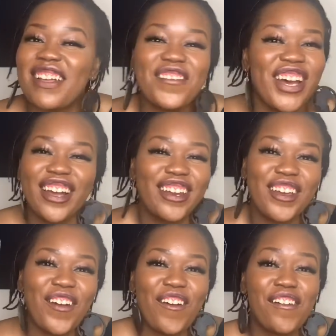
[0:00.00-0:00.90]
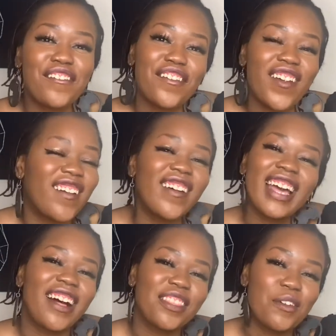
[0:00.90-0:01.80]
not going to go over it or
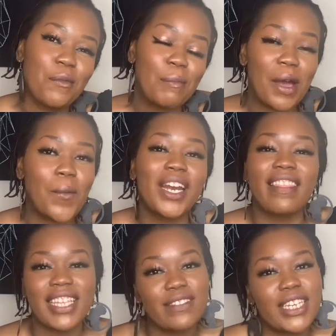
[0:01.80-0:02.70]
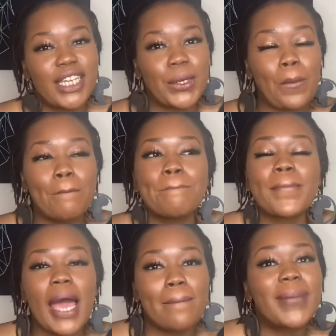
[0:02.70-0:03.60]
count them one by one in this video,
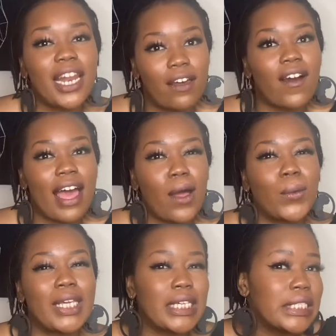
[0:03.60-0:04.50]
my lock count is